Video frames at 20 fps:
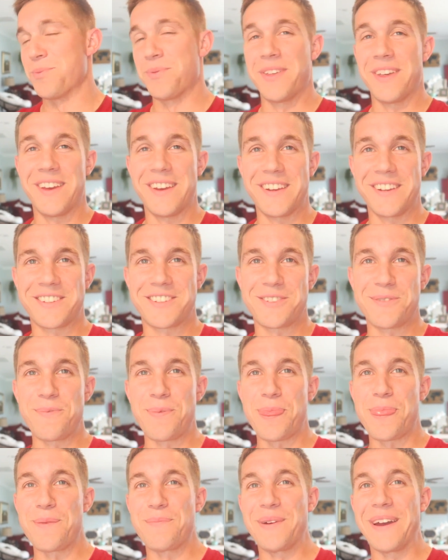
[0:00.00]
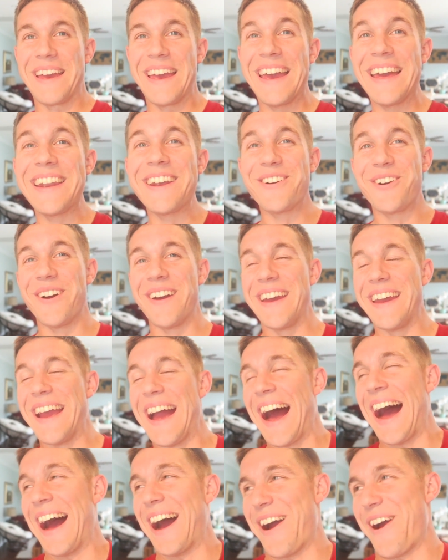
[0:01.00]
some things. But
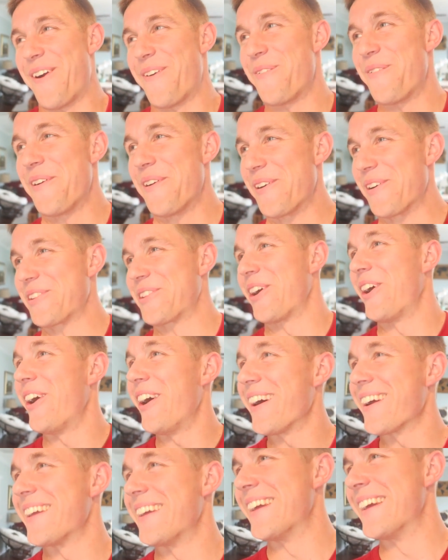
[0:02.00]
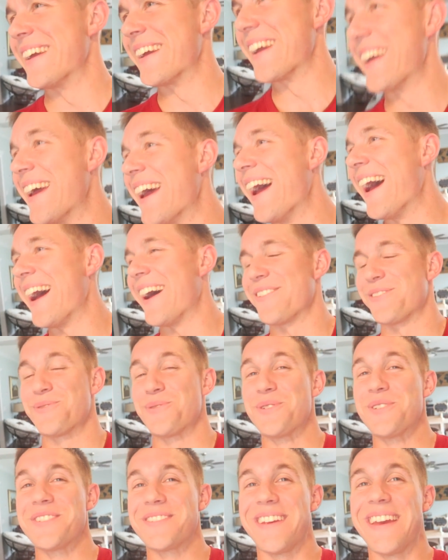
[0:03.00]
anyway, we were talking
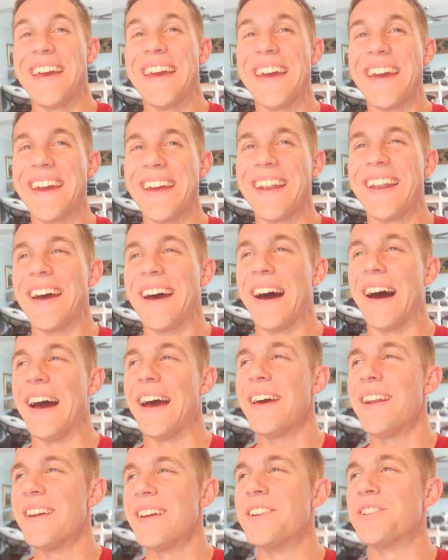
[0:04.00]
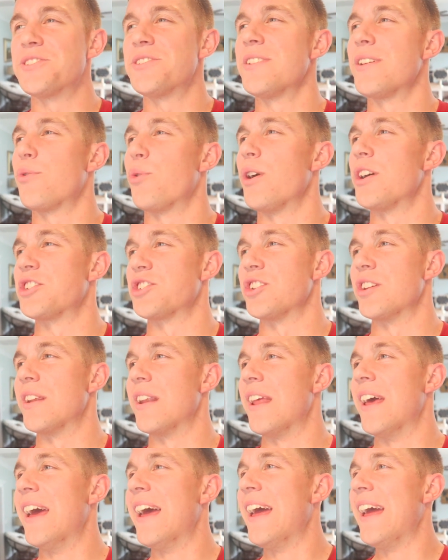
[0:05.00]
afterwards and I had an interesting
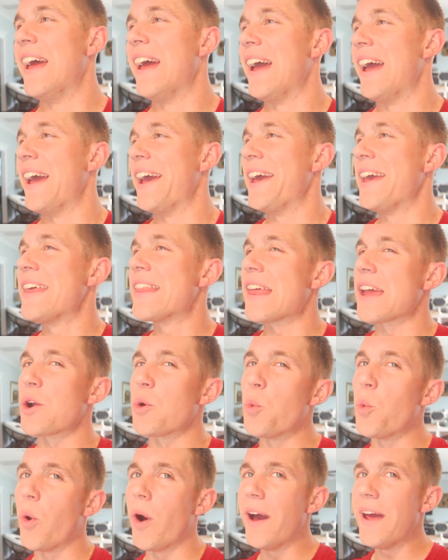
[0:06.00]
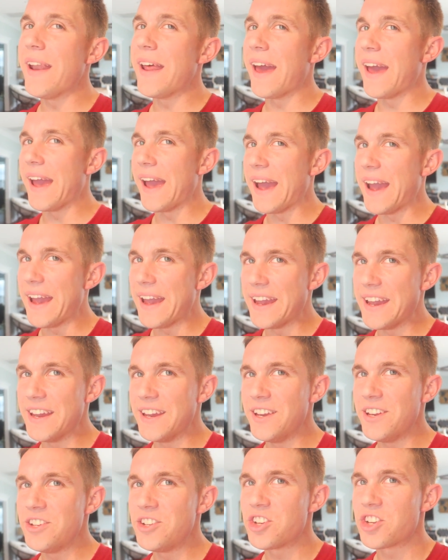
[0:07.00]
question. It like, what
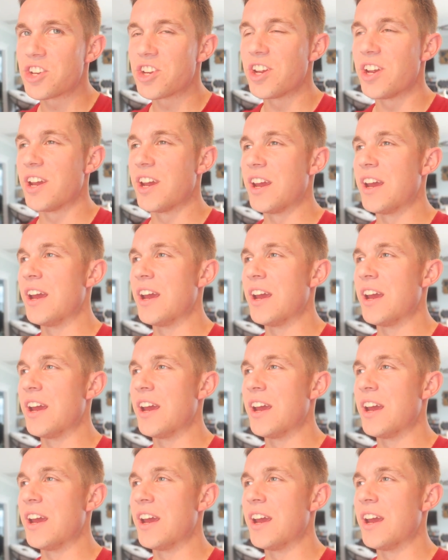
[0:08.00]
age